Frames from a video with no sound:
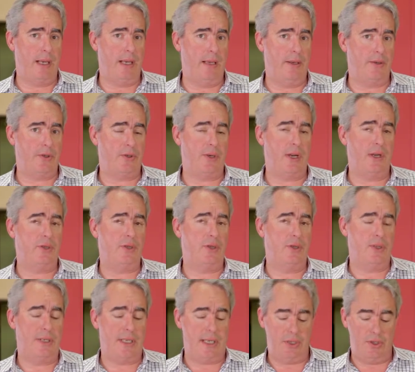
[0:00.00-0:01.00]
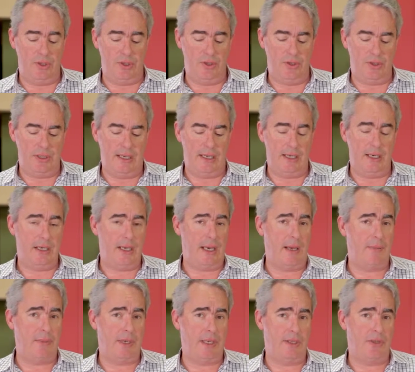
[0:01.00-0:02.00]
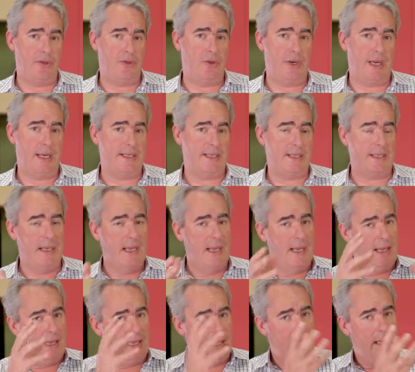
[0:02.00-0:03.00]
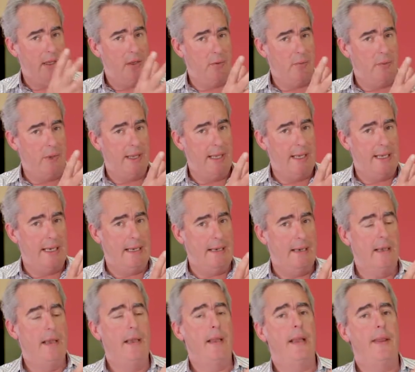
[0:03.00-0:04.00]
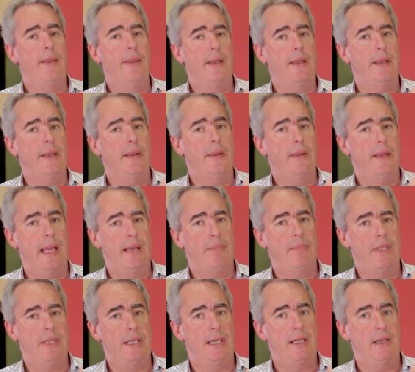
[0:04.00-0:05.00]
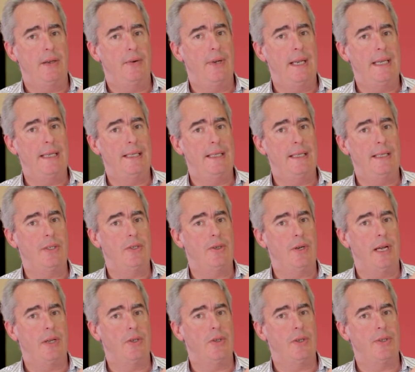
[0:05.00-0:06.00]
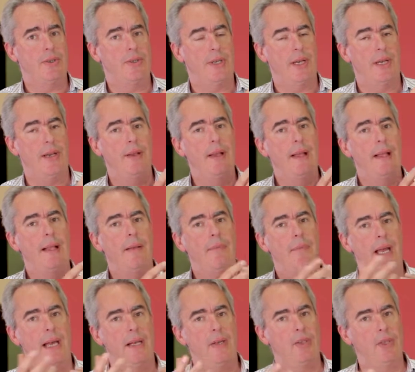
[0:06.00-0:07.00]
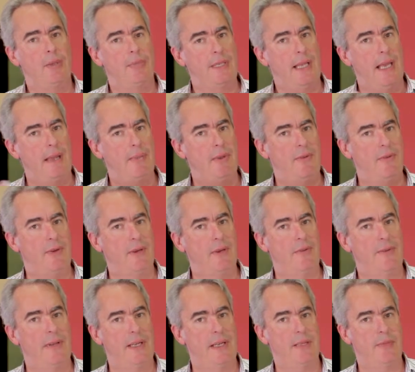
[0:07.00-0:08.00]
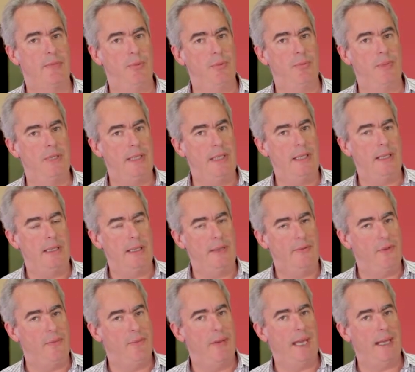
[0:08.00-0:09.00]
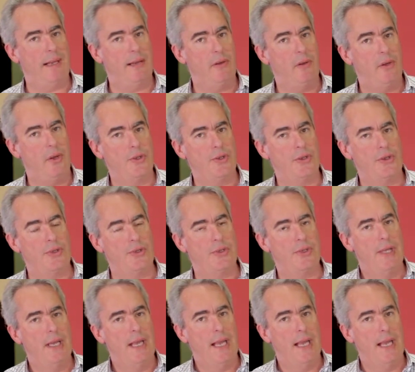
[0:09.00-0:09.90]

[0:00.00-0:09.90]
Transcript: structures such as companies and trusts, they're held within that particular entity structure. So partnerships can be very flexible, particularly if you're making losses